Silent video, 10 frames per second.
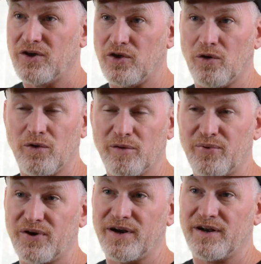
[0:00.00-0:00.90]
You don't want to
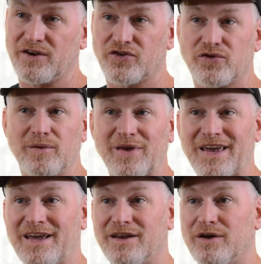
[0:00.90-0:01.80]
put it in extreme
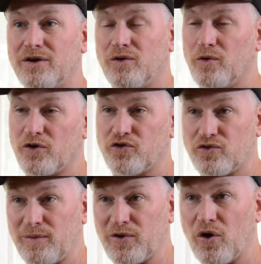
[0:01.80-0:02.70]
heat or
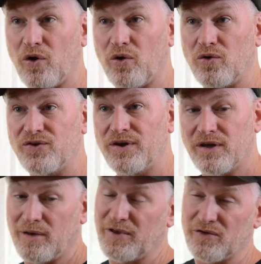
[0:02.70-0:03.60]
extreme cold.
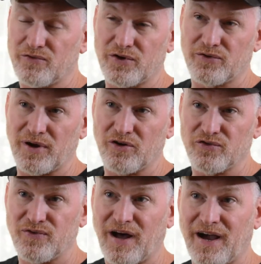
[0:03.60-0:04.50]
I mean, the refrigerator is
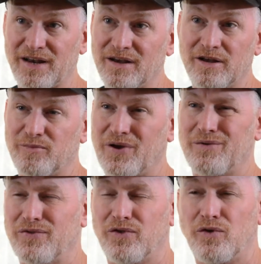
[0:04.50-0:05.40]
fine,
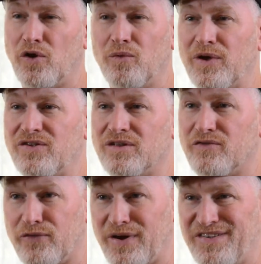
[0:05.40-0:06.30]
but there's no reason to
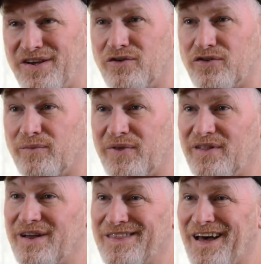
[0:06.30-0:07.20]
freeze it or something
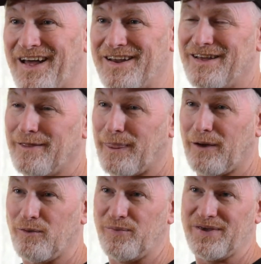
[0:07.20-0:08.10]
like that.
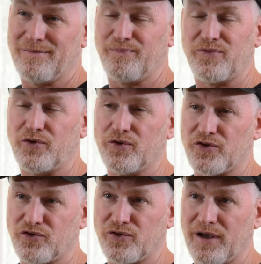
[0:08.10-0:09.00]
That would be too
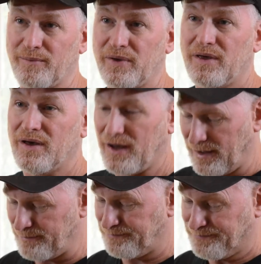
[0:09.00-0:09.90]
extreme.
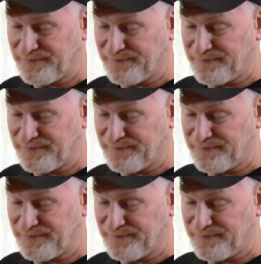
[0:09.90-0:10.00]
Um,